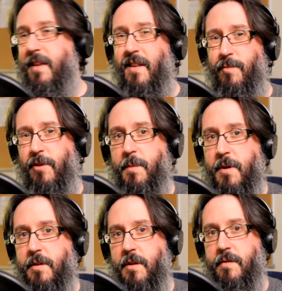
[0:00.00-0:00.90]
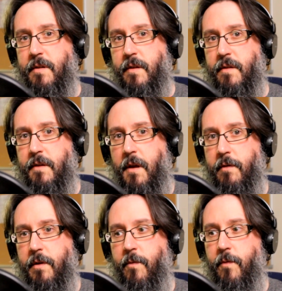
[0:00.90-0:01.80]
it. That's pretty much just us
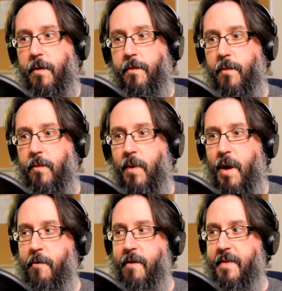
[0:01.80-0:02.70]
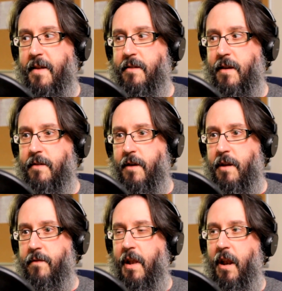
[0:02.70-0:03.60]
covered of where we're at. That's kind
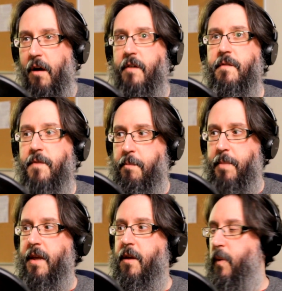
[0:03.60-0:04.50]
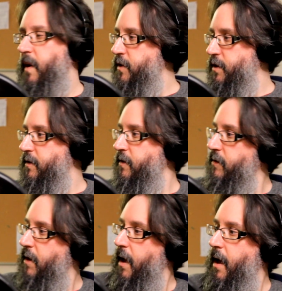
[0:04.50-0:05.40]
of the last of the big questions
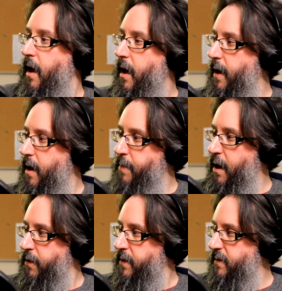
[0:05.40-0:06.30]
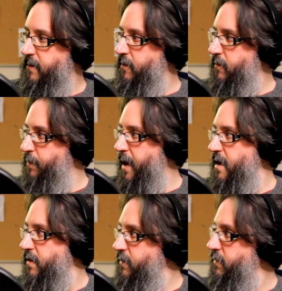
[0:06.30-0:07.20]
about this
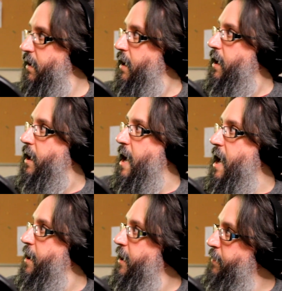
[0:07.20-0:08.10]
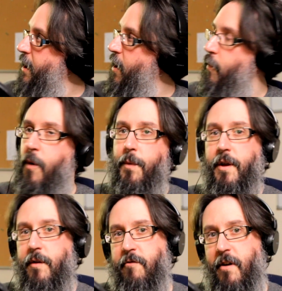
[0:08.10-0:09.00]
space. And about what we're
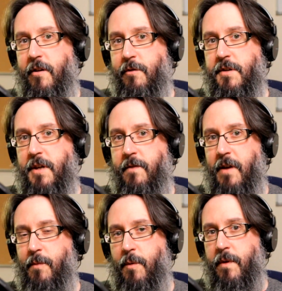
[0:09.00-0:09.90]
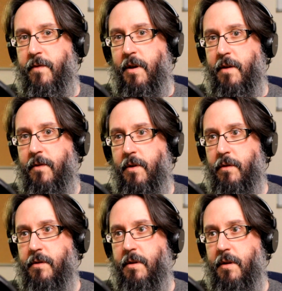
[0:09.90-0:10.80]
trying to achieve here, and what we've kind of
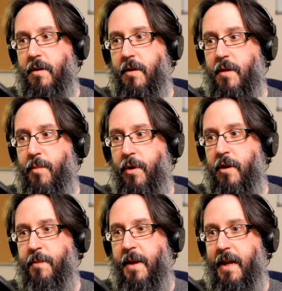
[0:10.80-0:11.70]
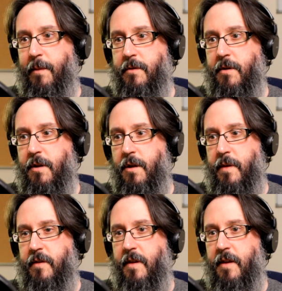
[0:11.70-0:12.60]
got to the point of being able to do.
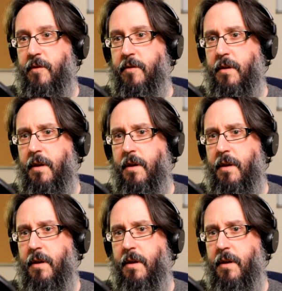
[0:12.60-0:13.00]
It's